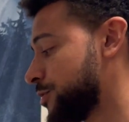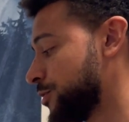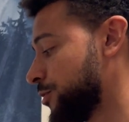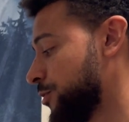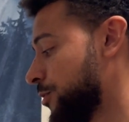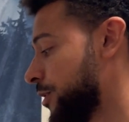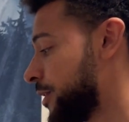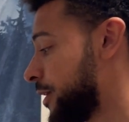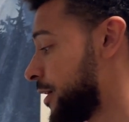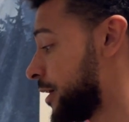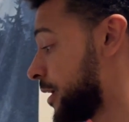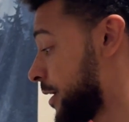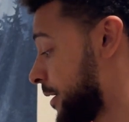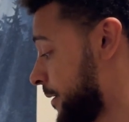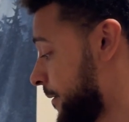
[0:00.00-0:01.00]
to
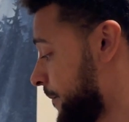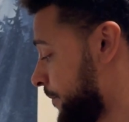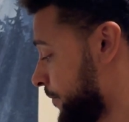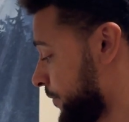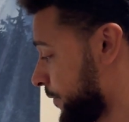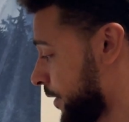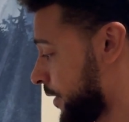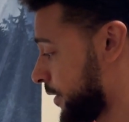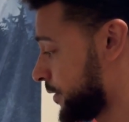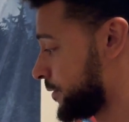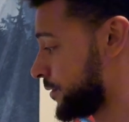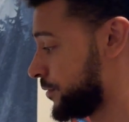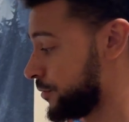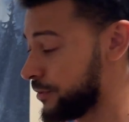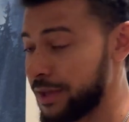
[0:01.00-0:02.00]

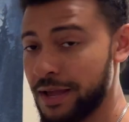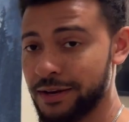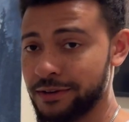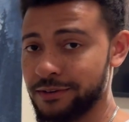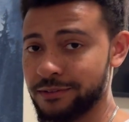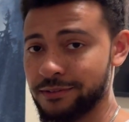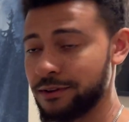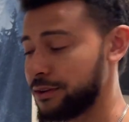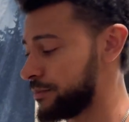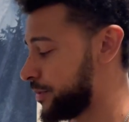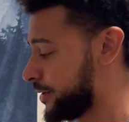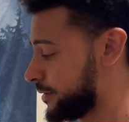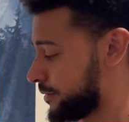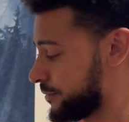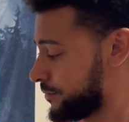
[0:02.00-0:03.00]
do that, and it's all
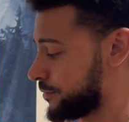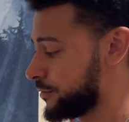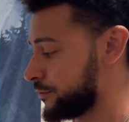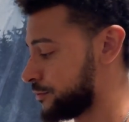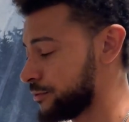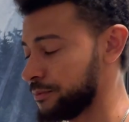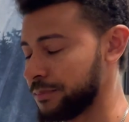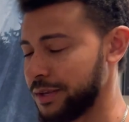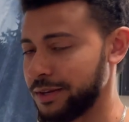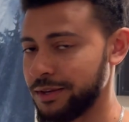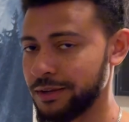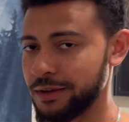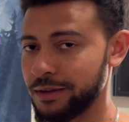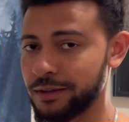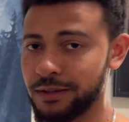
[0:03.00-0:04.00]
because of social
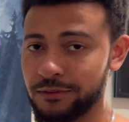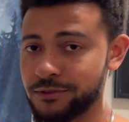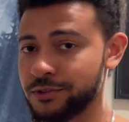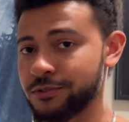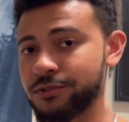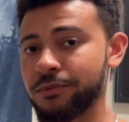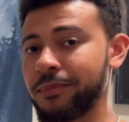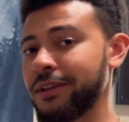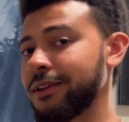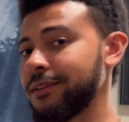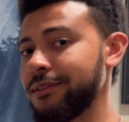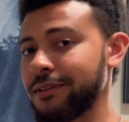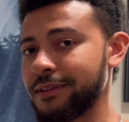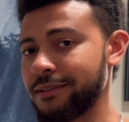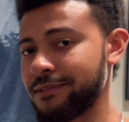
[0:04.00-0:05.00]
media. If social media
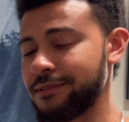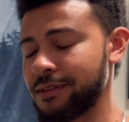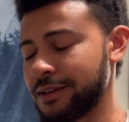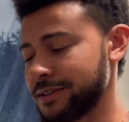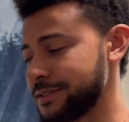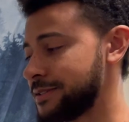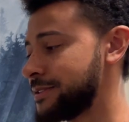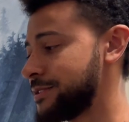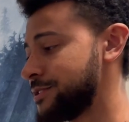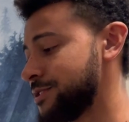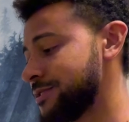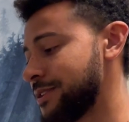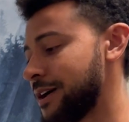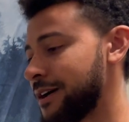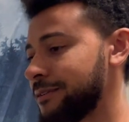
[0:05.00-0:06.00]
didn't exist,
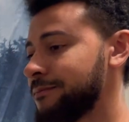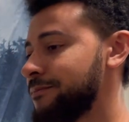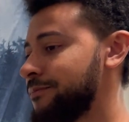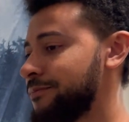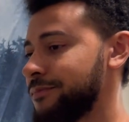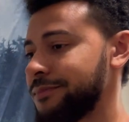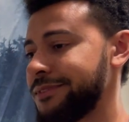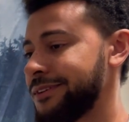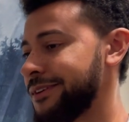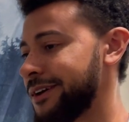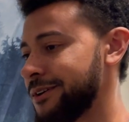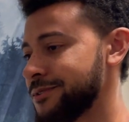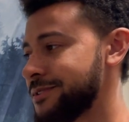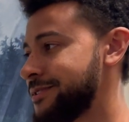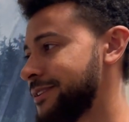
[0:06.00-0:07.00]
she's not,
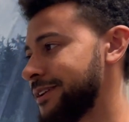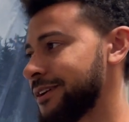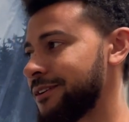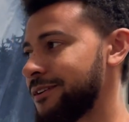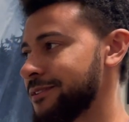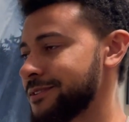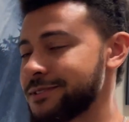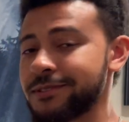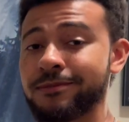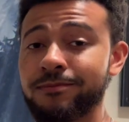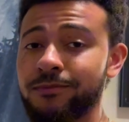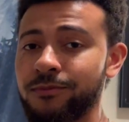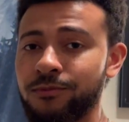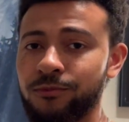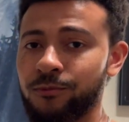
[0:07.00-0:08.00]
seeing all this
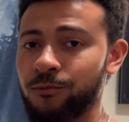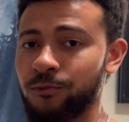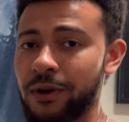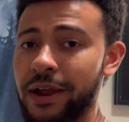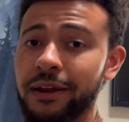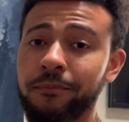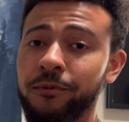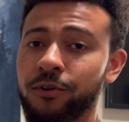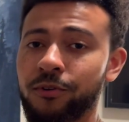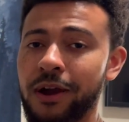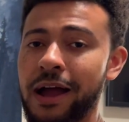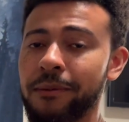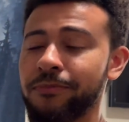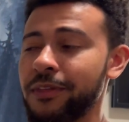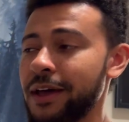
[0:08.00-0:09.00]
random
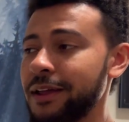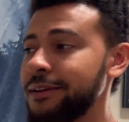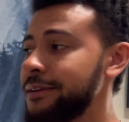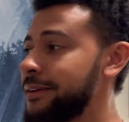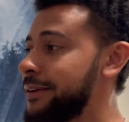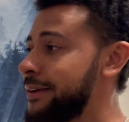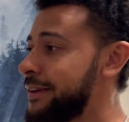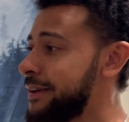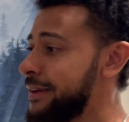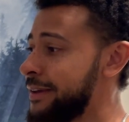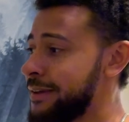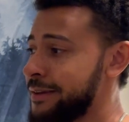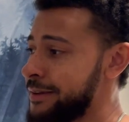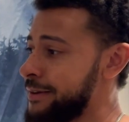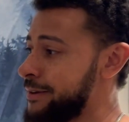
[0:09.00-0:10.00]
crap that
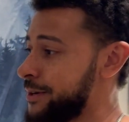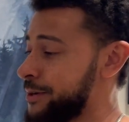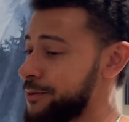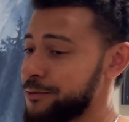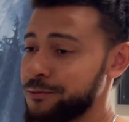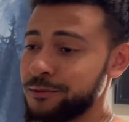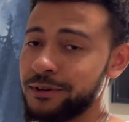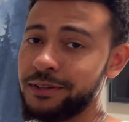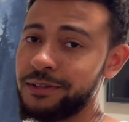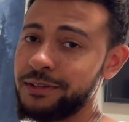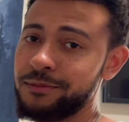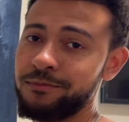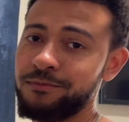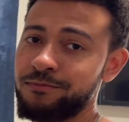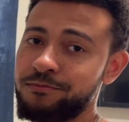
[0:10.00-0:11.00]

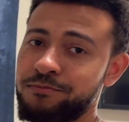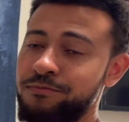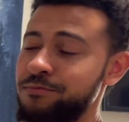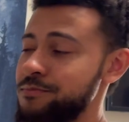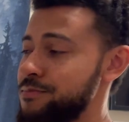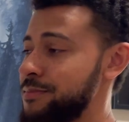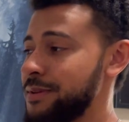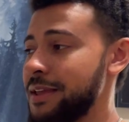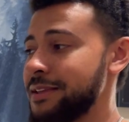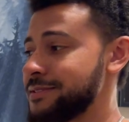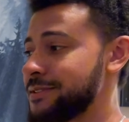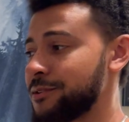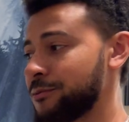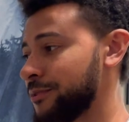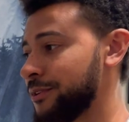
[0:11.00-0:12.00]
really
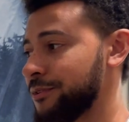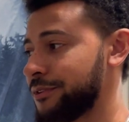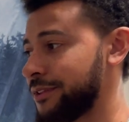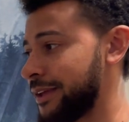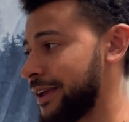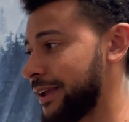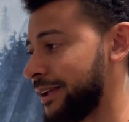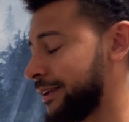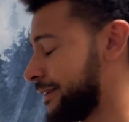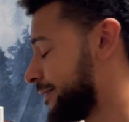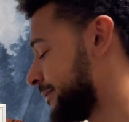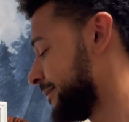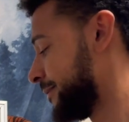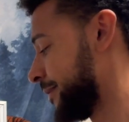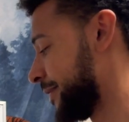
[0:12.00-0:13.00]
isn't a real thing,
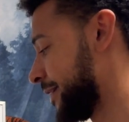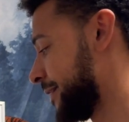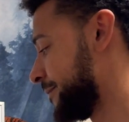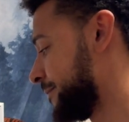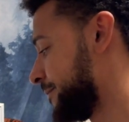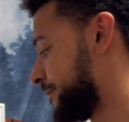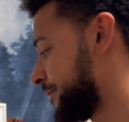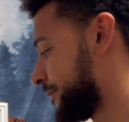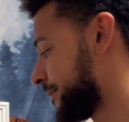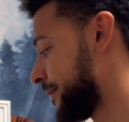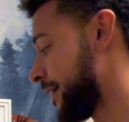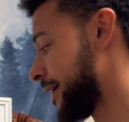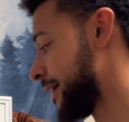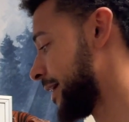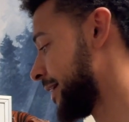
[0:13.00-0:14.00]
you know.
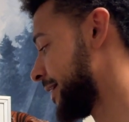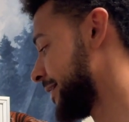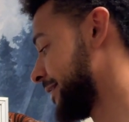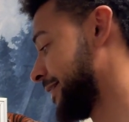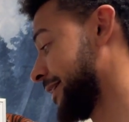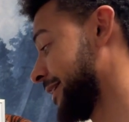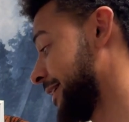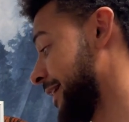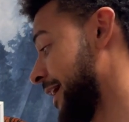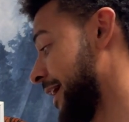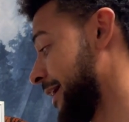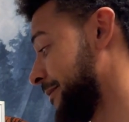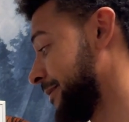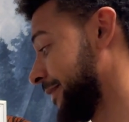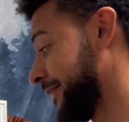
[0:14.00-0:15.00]
I